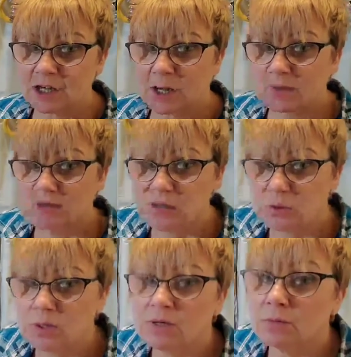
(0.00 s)
steady
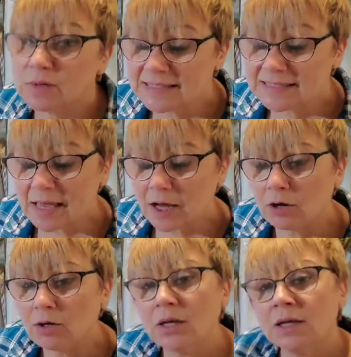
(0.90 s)
job doing
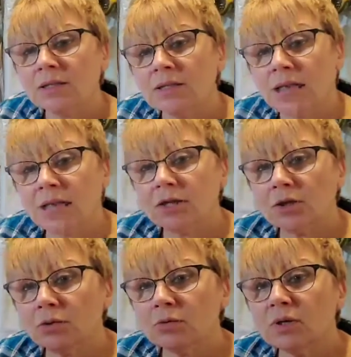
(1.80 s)
resale,
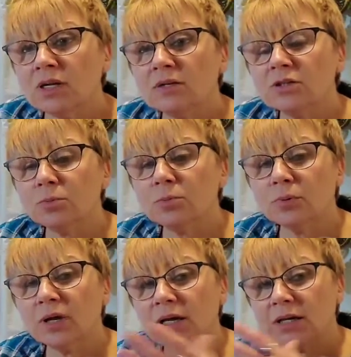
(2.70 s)
then you
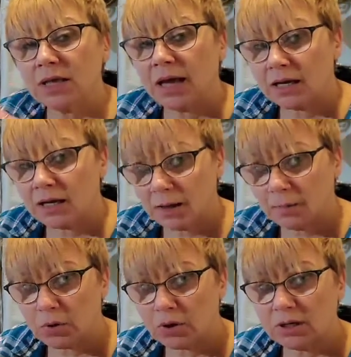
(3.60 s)
need to bring
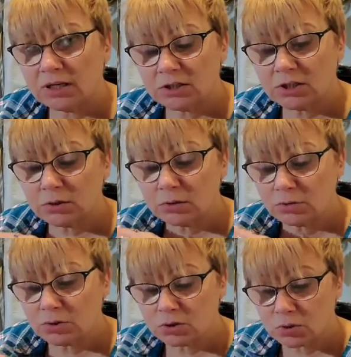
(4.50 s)
that number
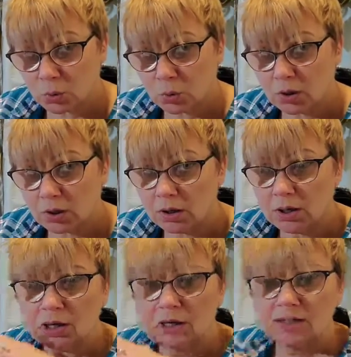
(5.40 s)
into your
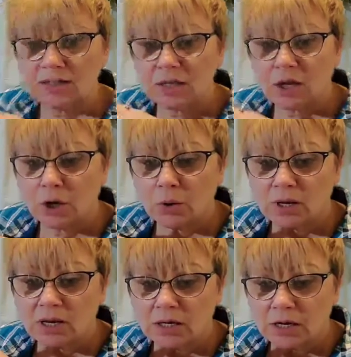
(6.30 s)
store.
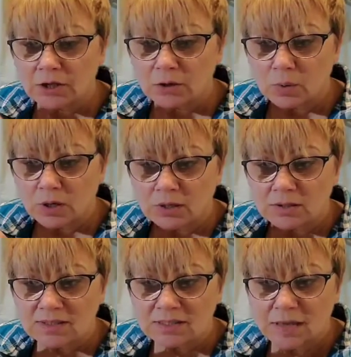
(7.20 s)
So in
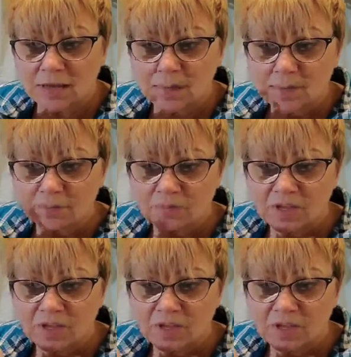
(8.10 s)
other words,